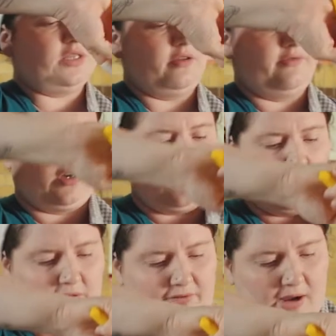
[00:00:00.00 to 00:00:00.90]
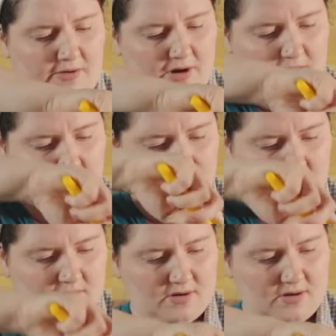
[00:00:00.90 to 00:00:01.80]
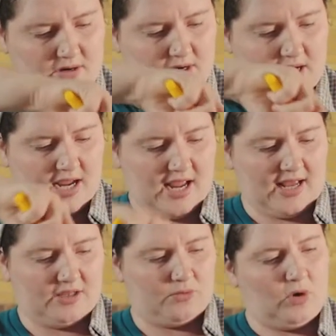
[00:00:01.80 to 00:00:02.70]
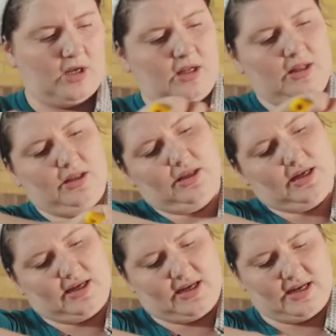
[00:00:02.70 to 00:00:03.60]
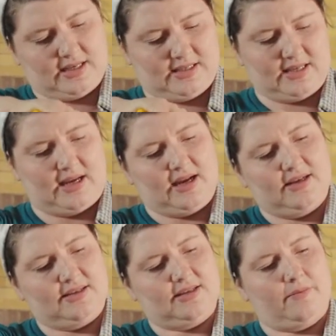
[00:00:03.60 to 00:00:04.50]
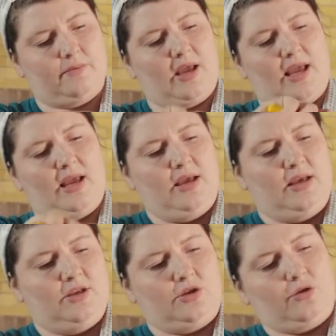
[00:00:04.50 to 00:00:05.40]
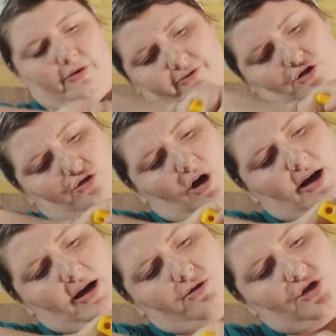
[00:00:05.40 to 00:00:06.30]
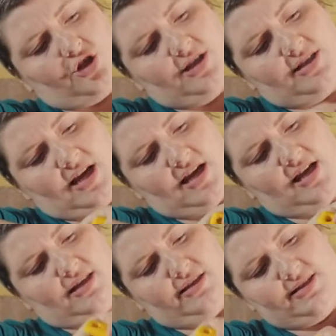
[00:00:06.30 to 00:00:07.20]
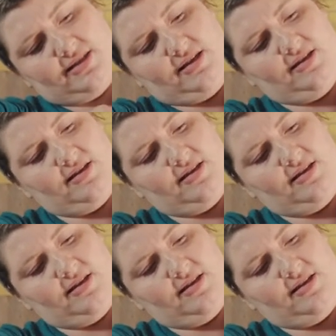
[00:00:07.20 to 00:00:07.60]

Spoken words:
of the cauliflower, as well as some sort of dried out cheese ends.